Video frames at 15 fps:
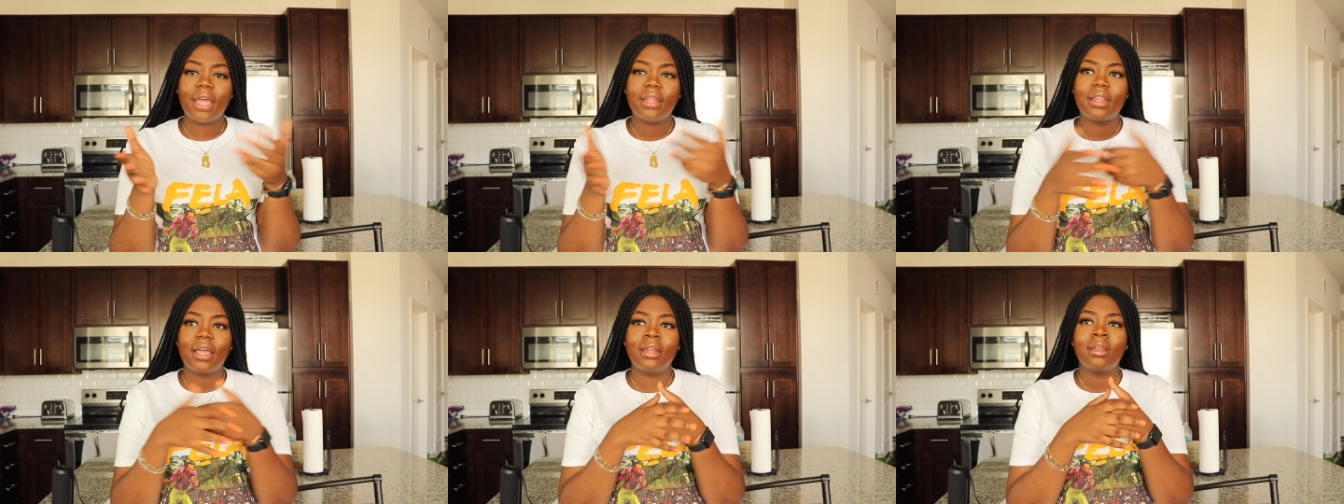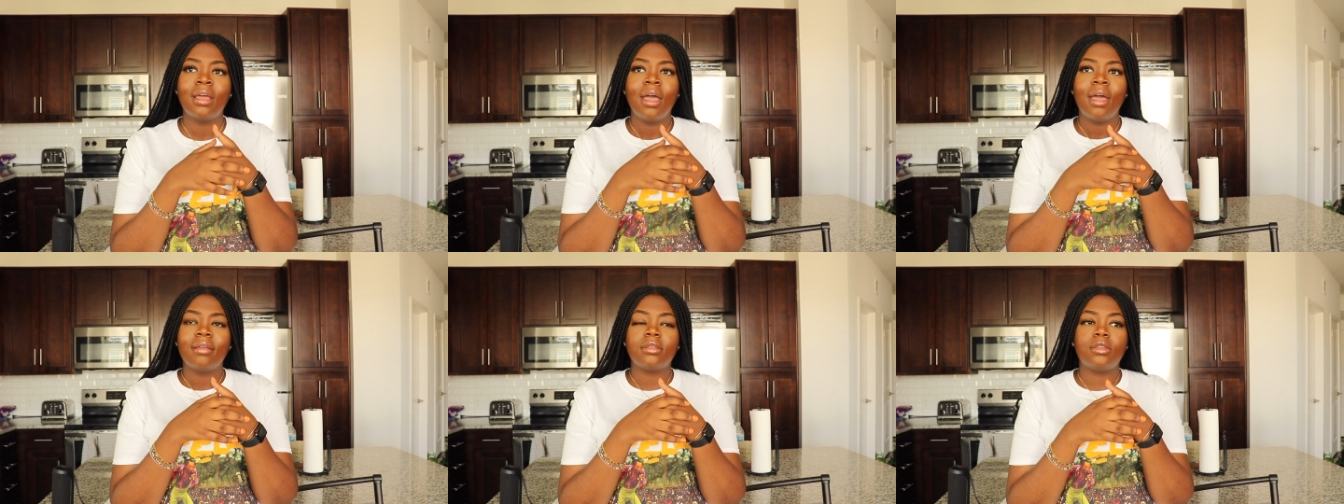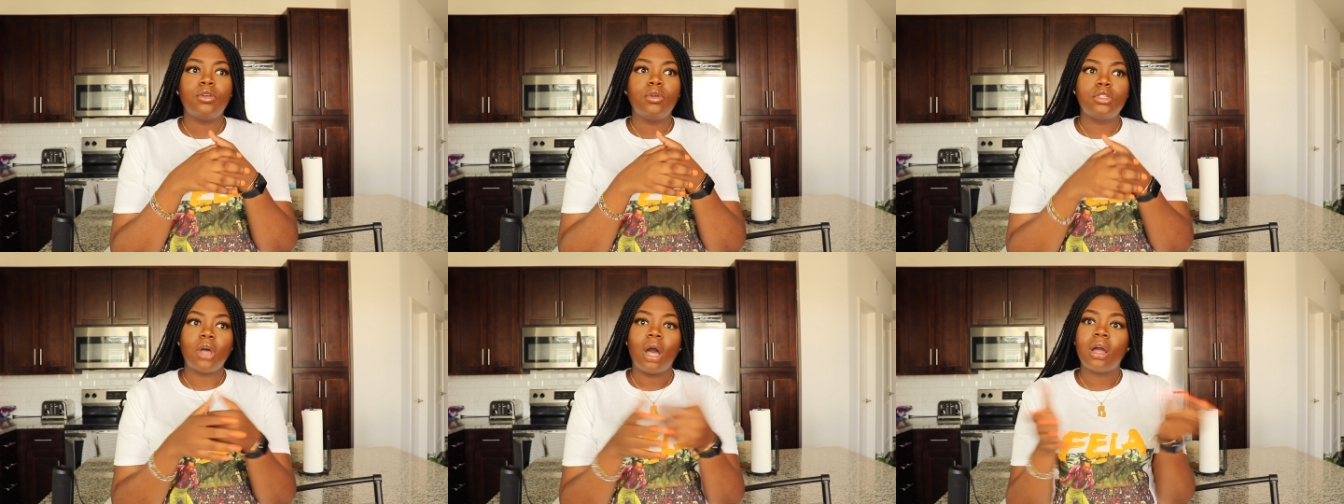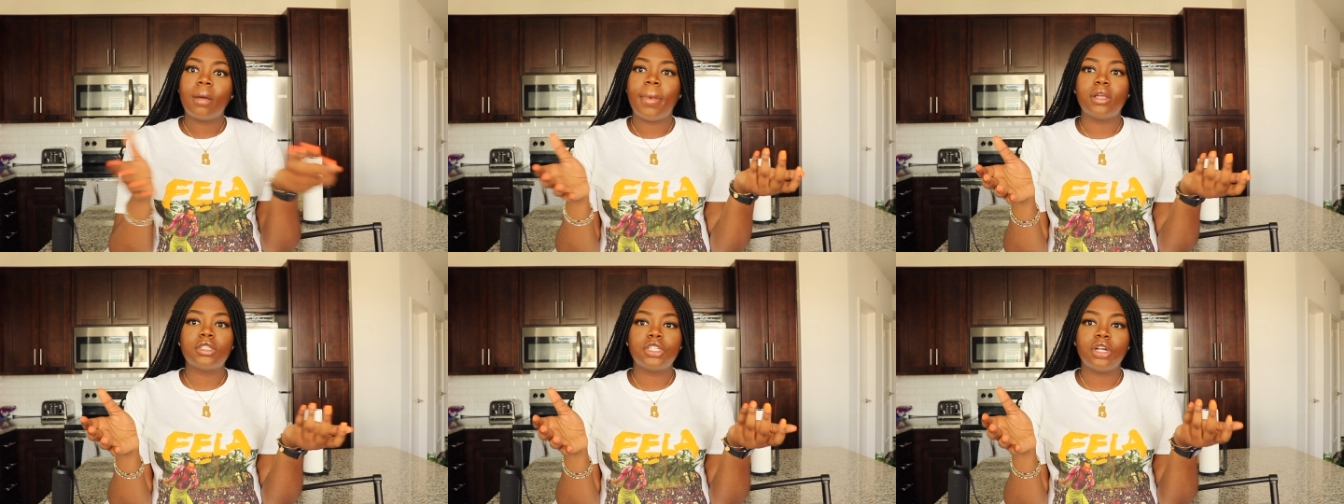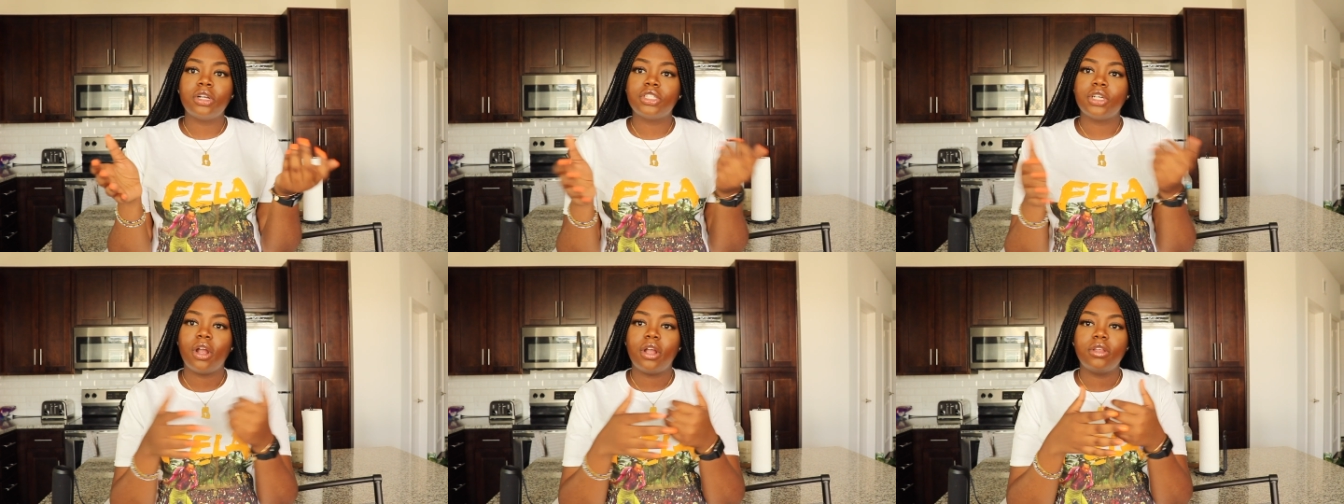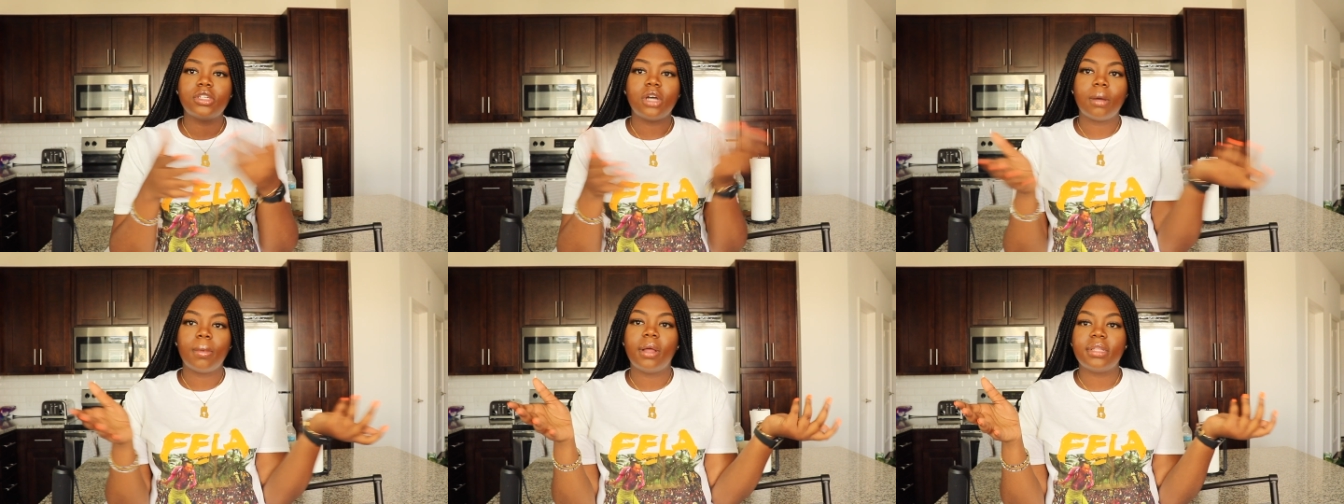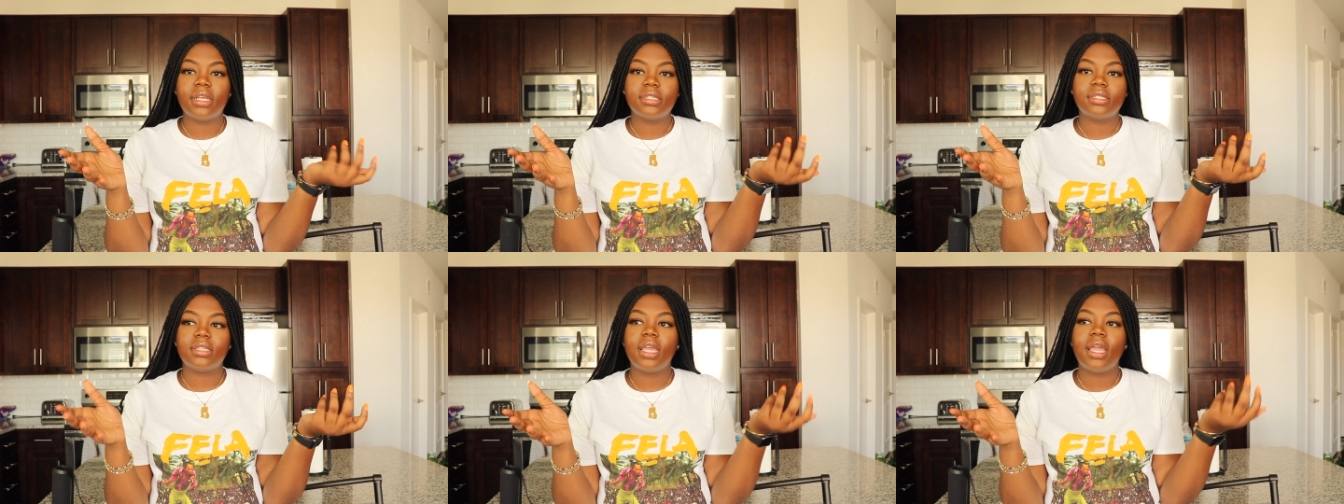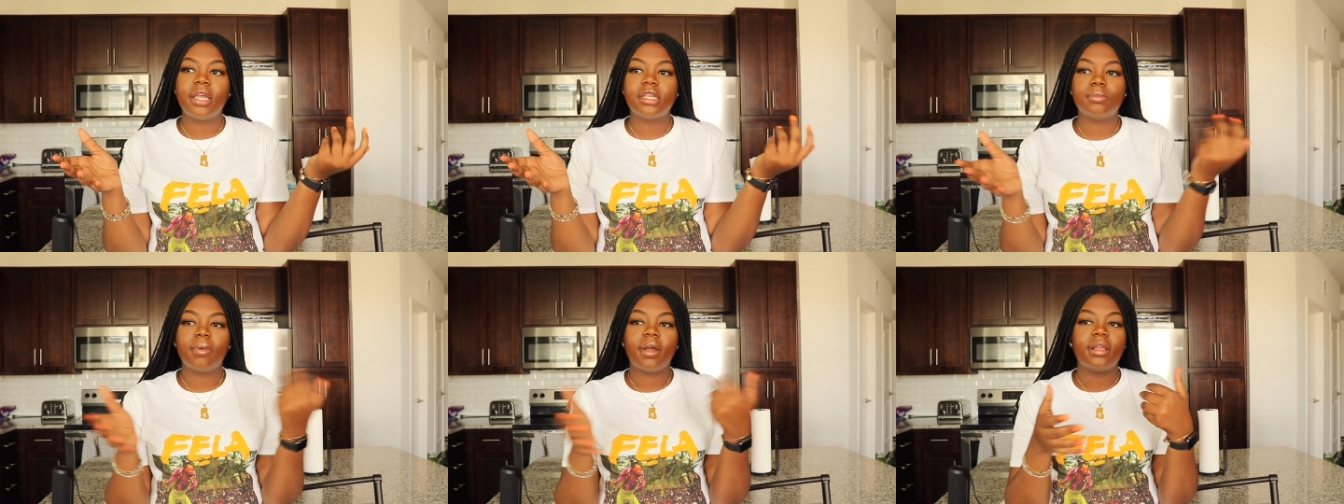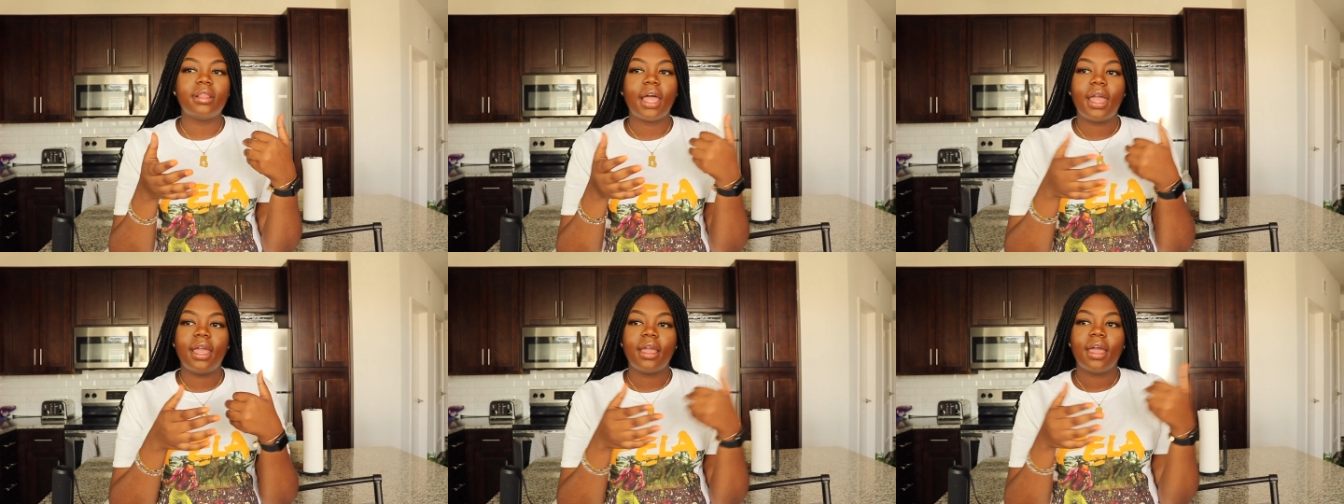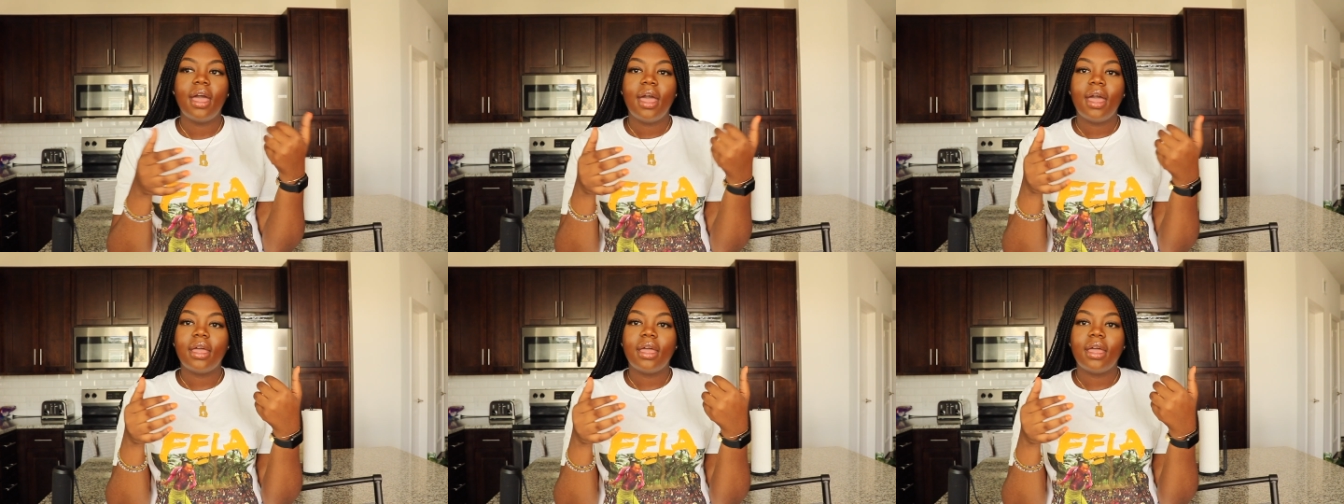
And then you talk about church or you talk about these things, but Like